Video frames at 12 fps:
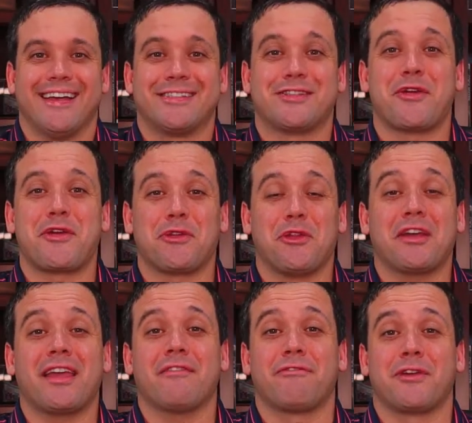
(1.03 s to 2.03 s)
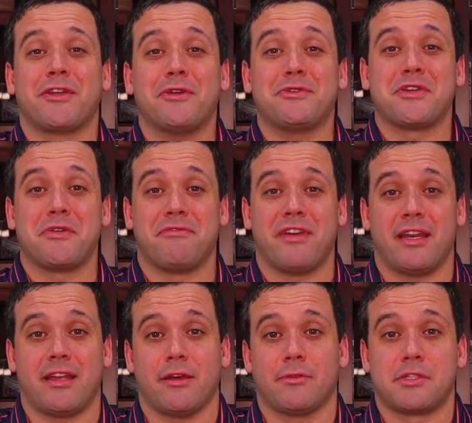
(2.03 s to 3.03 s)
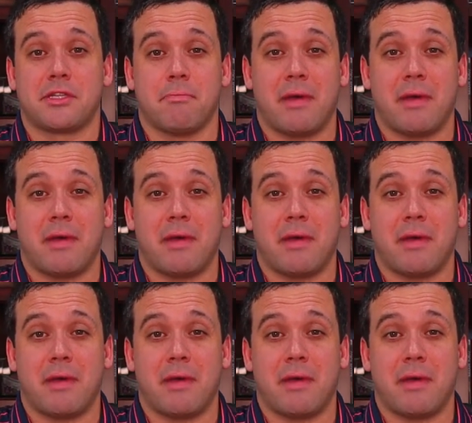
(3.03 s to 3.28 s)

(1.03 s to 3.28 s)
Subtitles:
So you're looking for YouTube videos to